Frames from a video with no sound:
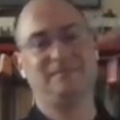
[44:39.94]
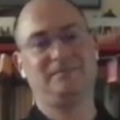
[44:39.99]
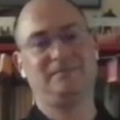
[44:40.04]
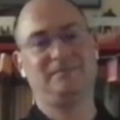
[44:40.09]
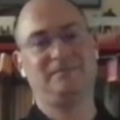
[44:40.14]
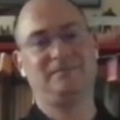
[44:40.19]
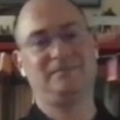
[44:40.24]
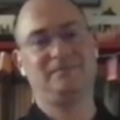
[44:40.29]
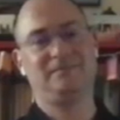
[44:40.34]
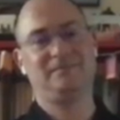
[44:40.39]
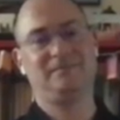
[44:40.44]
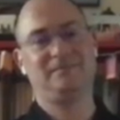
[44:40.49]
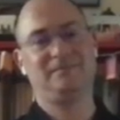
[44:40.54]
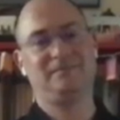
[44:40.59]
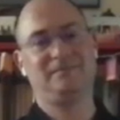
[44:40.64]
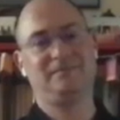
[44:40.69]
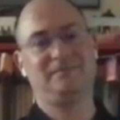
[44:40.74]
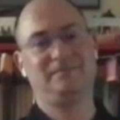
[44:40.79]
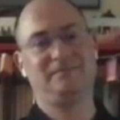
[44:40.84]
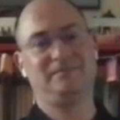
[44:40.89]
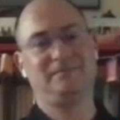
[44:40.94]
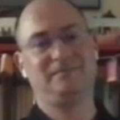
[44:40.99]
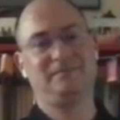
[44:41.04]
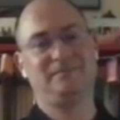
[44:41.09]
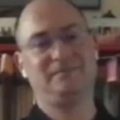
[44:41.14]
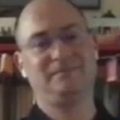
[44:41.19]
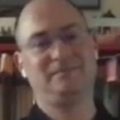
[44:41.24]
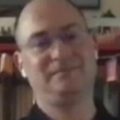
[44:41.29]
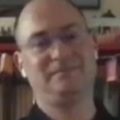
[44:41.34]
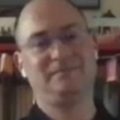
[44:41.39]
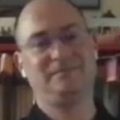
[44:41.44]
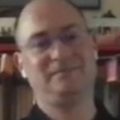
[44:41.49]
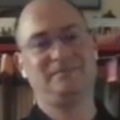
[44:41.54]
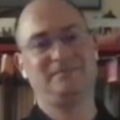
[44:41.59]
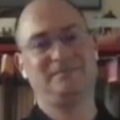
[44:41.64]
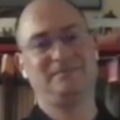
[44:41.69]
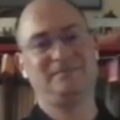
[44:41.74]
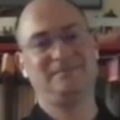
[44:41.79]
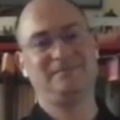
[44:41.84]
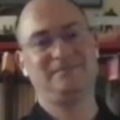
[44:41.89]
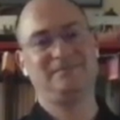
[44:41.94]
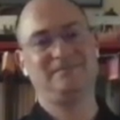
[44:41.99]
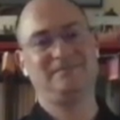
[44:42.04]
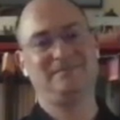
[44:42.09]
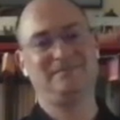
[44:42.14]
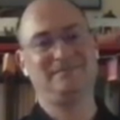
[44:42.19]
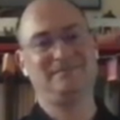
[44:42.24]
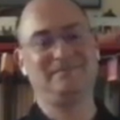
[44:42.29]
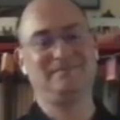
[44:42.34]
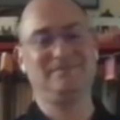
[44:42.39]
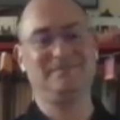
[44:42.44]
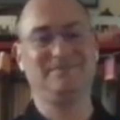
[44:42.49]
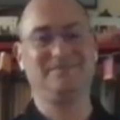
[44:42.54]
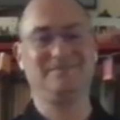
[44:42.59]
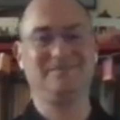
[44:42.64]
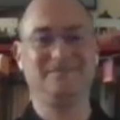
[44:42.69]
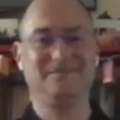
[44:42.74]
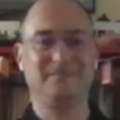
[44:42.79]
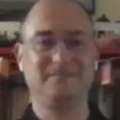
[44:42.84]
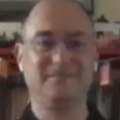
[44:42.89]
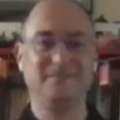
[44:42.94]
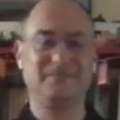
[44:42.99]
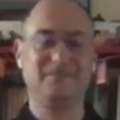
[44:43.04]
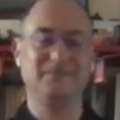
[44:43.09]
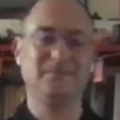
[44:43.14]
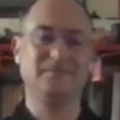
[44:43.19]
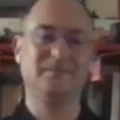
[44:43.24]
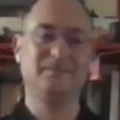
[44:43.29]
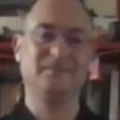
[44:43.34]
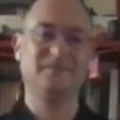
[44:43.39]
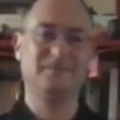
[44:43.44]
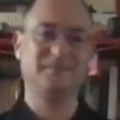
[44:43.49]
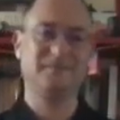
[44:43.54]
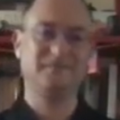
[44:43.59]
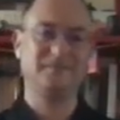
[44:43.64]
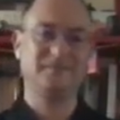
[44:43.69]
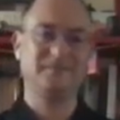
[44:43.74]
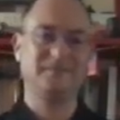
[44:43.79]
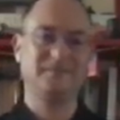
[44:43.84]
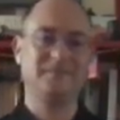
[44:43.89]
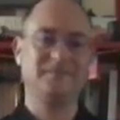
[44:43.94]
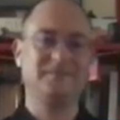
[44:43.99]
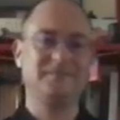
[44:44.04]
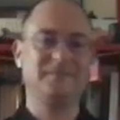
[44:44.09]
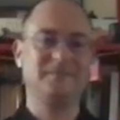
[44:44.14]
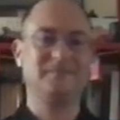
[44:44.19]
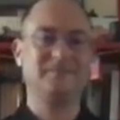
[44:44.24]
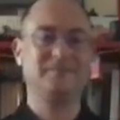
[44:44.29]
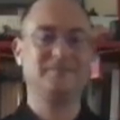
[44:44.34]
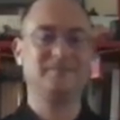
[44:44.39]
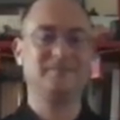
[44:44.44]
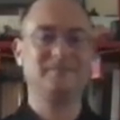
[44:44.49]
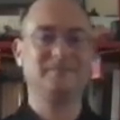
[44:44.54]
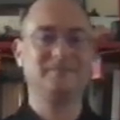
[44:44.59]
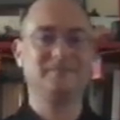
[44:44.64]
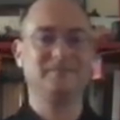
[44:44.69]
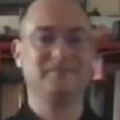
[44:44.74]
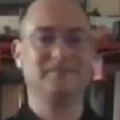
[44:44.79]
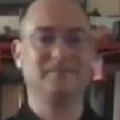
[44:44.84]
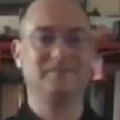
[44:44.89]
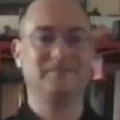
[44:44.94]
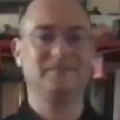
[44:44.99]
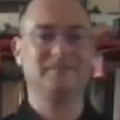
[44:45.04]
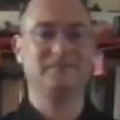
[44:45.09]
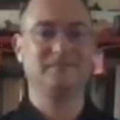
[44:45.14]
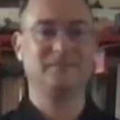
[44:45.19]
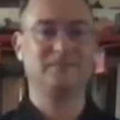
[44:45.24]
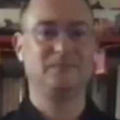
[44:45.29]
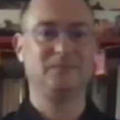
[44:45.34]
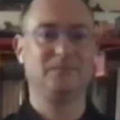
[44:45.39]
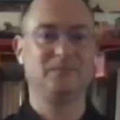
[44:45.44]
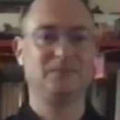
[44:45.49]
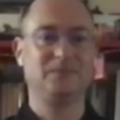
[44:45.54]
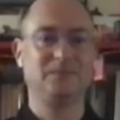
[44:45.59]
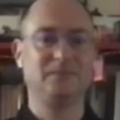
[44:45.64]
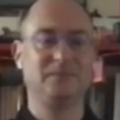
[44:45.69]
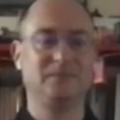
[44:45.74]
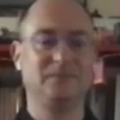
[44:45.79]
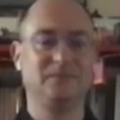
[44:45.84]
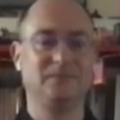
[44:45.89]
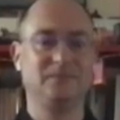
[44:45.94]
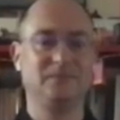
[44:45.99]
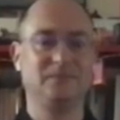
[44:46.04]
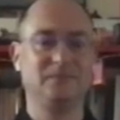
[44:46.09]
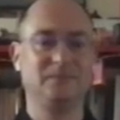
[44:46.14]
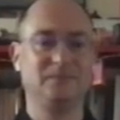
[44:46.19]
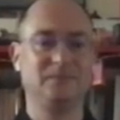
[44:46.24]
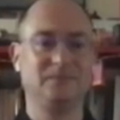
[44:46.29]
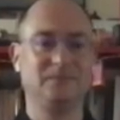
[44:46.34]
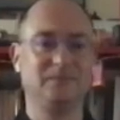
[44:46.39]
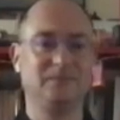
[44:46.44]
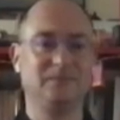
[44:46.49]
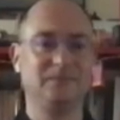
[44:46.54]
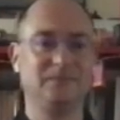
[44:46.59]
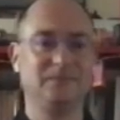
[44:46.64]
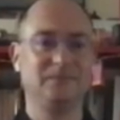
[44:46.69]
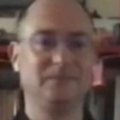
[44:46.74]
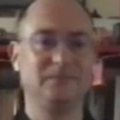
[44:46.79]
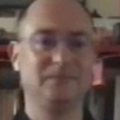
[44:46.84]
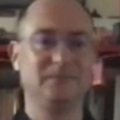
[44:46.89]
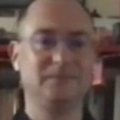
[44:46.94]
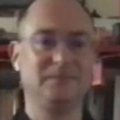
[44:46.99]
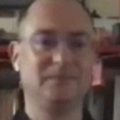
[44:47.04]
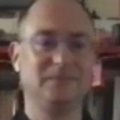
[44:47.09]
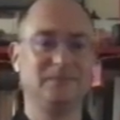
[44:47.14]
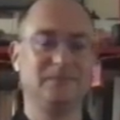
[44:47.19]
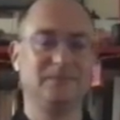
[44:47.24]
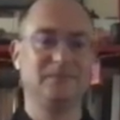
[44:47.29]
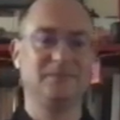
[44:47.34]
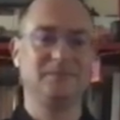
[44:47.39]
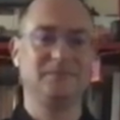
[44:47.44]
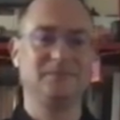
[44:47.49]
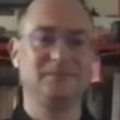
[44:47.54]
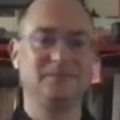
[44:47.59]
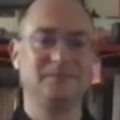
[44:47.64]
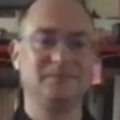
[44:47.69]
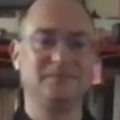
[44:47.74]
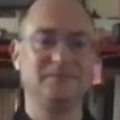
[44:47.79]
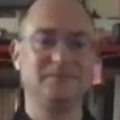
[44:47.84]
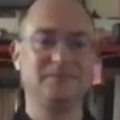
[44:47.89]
The person shown says nothing.